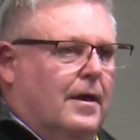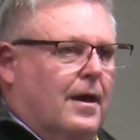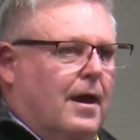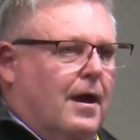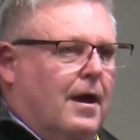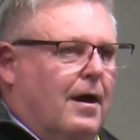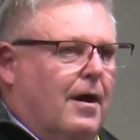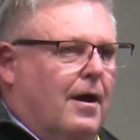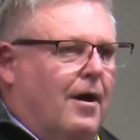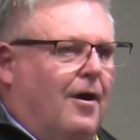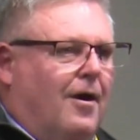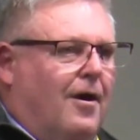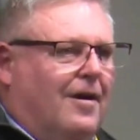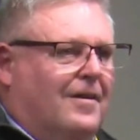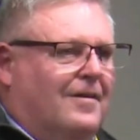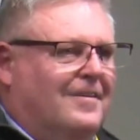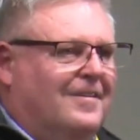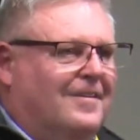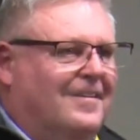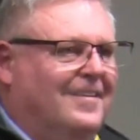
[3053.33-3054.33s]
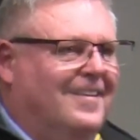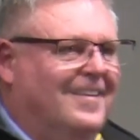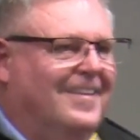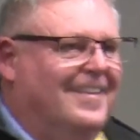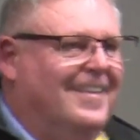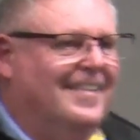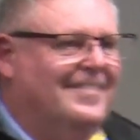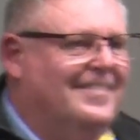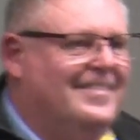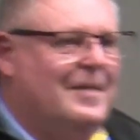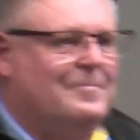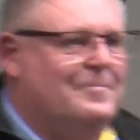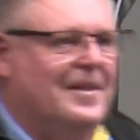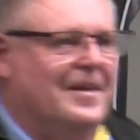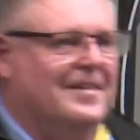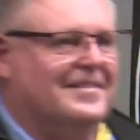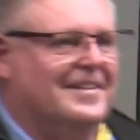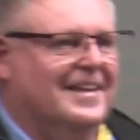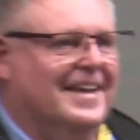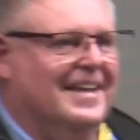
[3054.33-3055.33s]
Oh, that
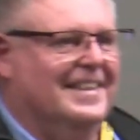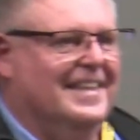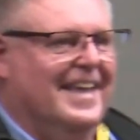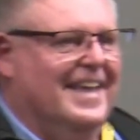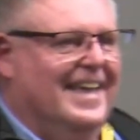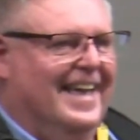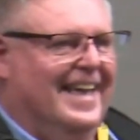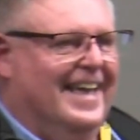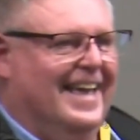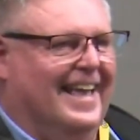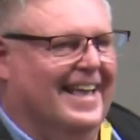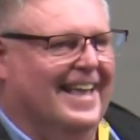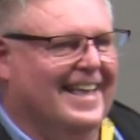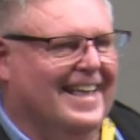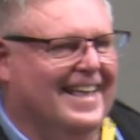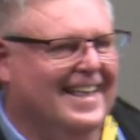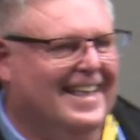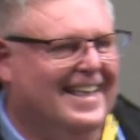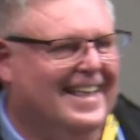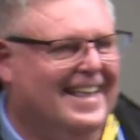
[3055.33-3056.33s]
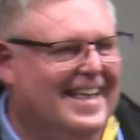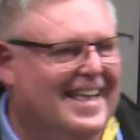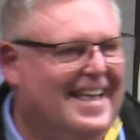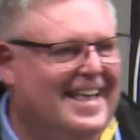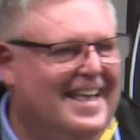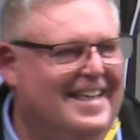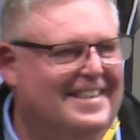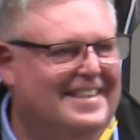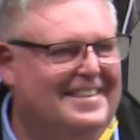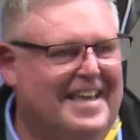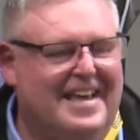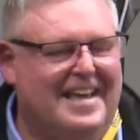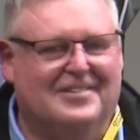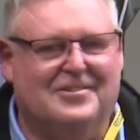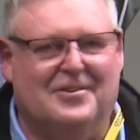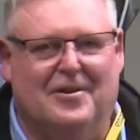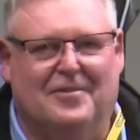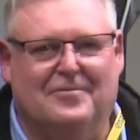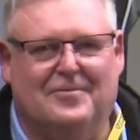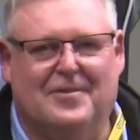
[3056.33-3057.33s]
bloke down there. 1,000
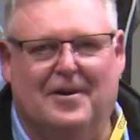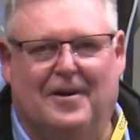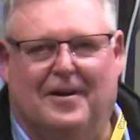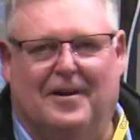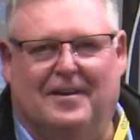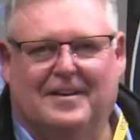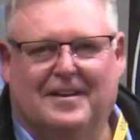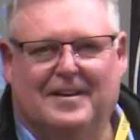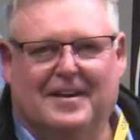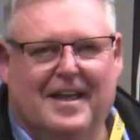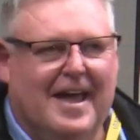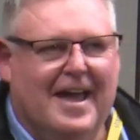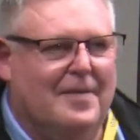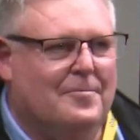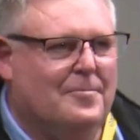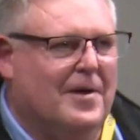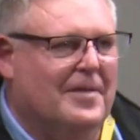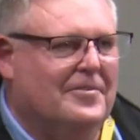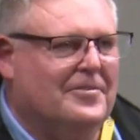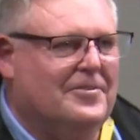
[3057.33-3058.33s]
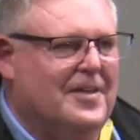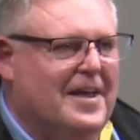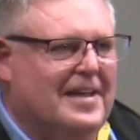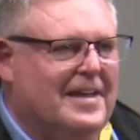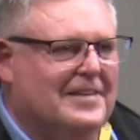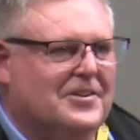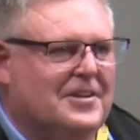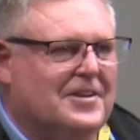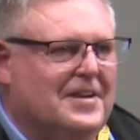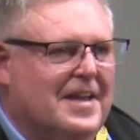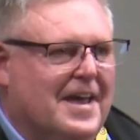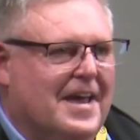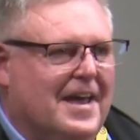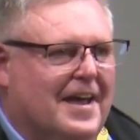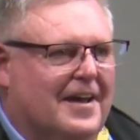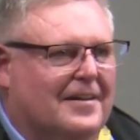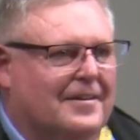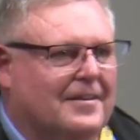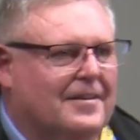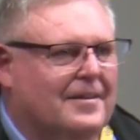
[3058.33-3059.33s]
I've got. At 1,000
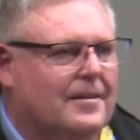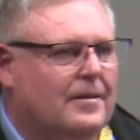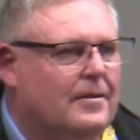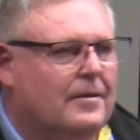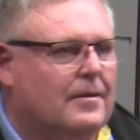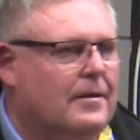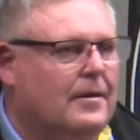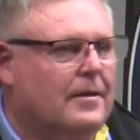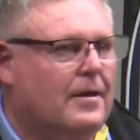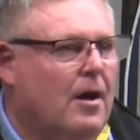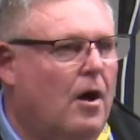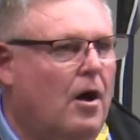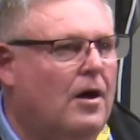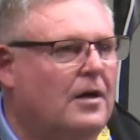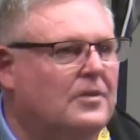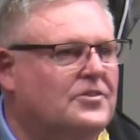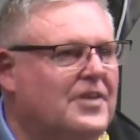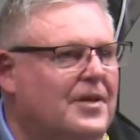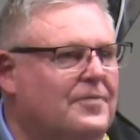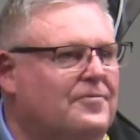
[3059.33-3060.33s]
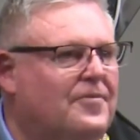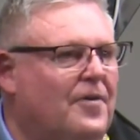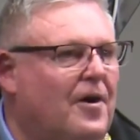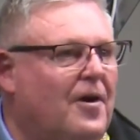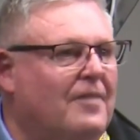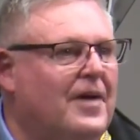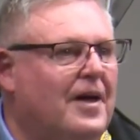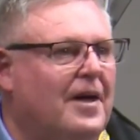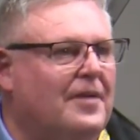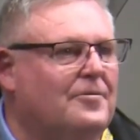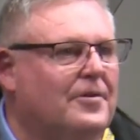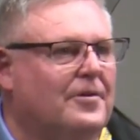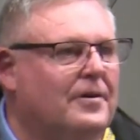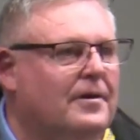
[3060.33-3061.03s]
now. Oh, is that 500?